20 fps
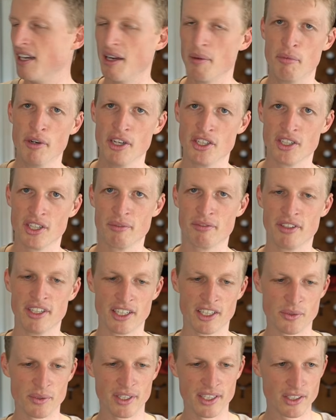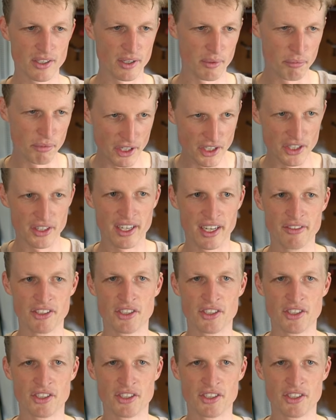I'm pretty sure I'm free next week, so I'm pretty sure I'll